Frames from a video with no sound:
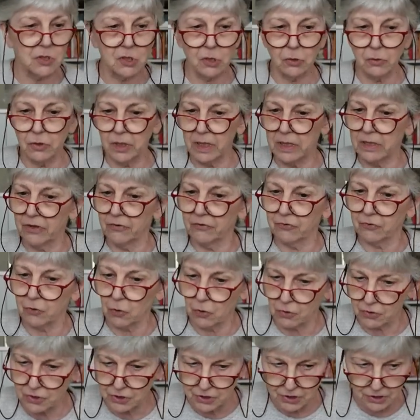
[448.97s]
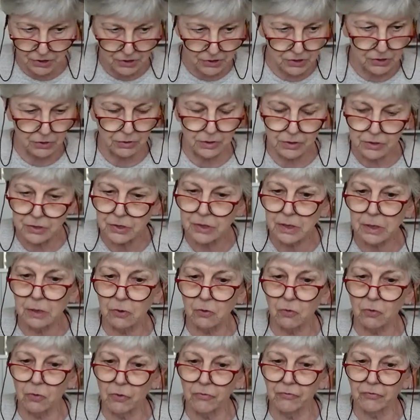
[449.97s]
so there is consistency
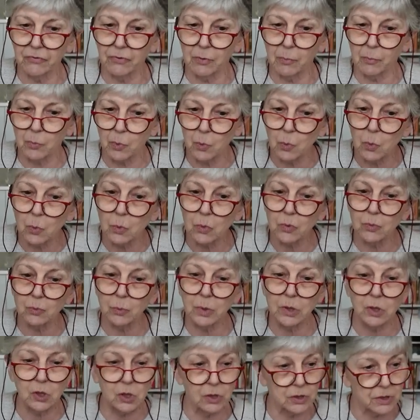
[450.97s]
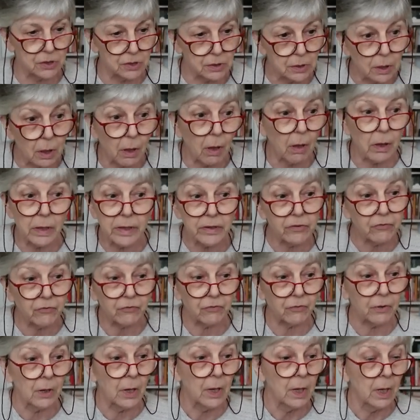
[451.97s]
across the board, which is
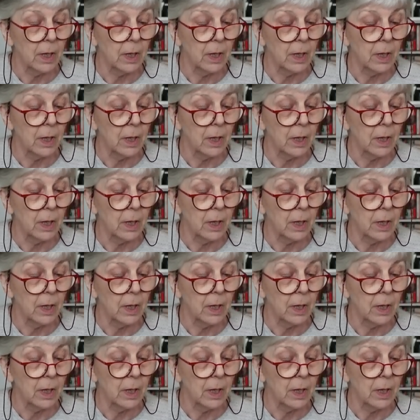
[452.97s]
nice.